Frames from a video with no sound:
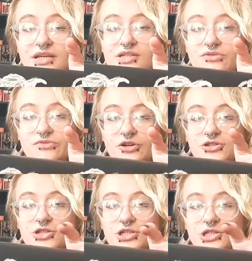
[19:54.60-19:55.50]
it's a
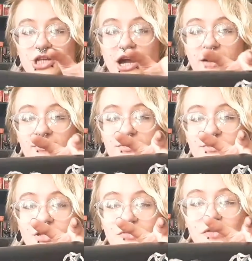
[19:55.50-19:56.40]
rushed job.
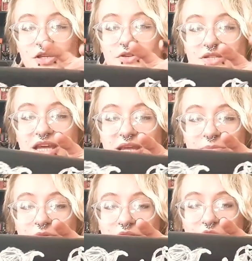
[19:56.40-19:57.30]
This video is getting
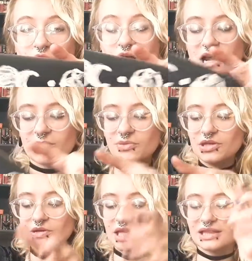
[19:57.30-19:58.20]
pretty long, but
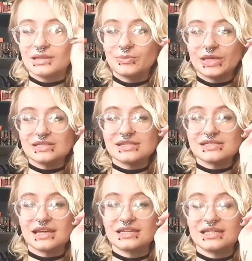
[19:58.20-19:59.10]
you get the
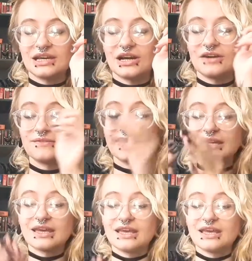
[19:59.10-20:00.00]
basis idea of it.
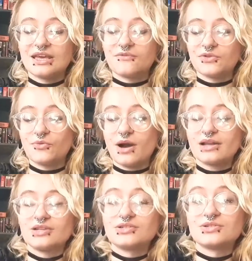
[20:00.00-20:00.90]
If you
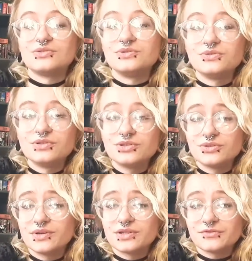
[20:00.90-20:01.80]
wanted to
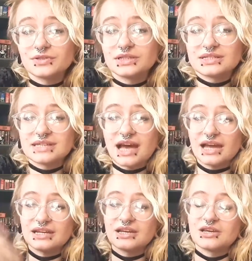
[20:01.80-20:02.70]
do a different
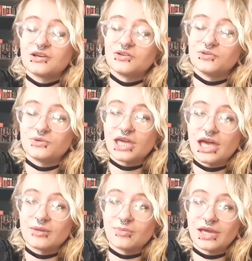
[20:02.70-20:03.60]
design, you
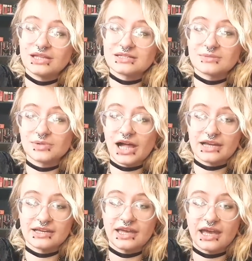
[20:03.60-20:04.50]
can paint it
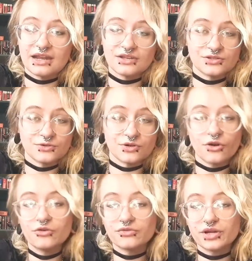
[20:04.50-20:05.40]
black again and do it
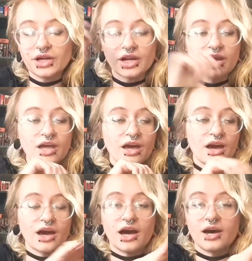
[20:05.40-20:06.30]
over.
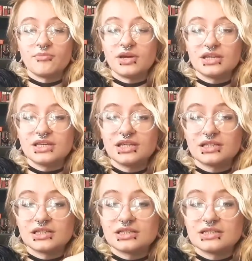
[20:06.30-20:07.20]

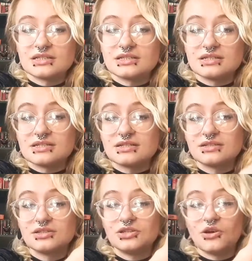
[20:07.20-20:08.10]
Here is,
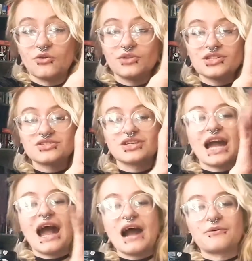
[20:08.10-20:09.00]
you know, this took
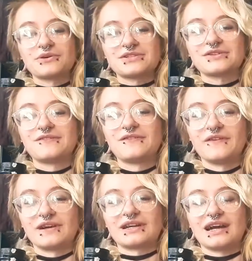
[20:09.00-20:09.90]
hours of
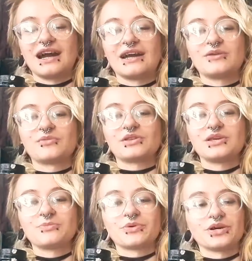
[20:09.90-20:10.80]
work. I
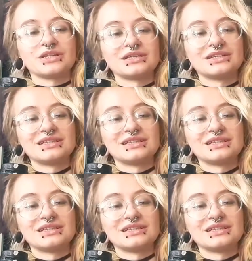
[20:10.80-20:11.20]
really put